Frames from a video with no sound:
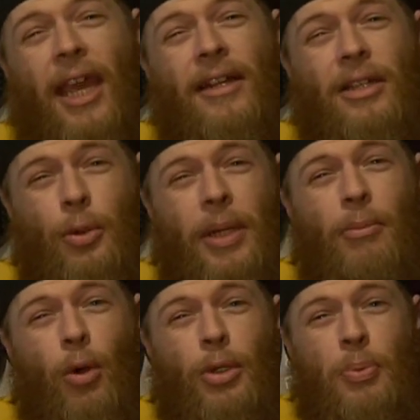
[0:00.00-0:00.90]
gain a little bit
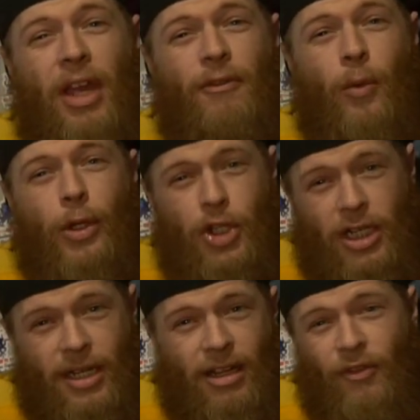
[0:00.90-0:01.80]
more respect for Roger
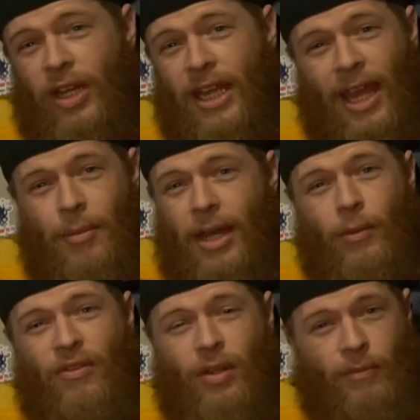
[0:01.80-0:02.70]
Goodell if he came
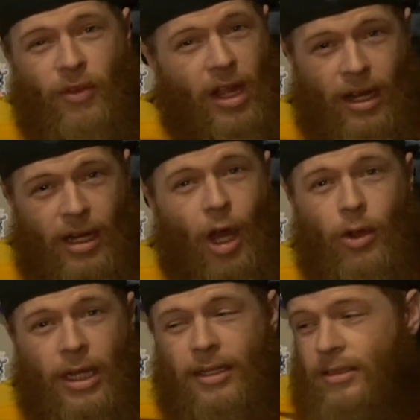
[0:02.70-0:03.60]
out with some fucking
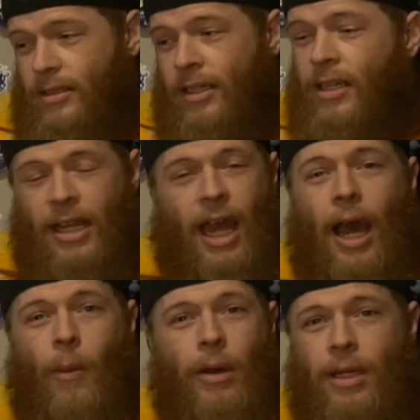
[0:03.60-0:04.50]
coke in his
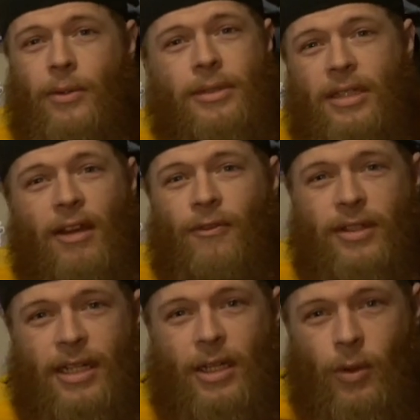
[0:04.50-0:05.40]
car while he was done for
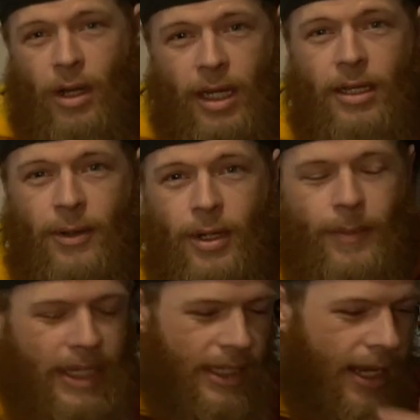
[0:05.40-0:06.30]
DUI, you know what
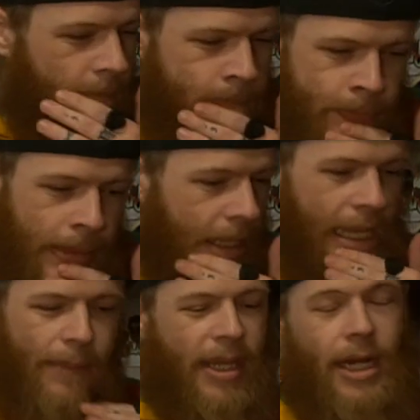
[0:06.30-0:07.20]
I mean? Like,
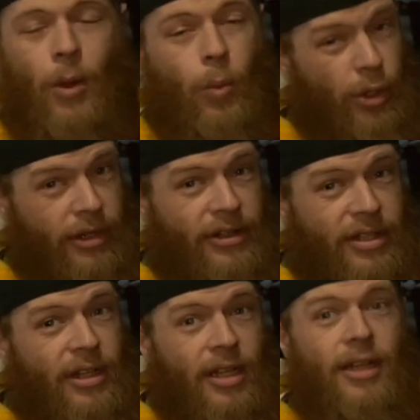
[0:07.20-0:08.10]
I mean, I wouldn't.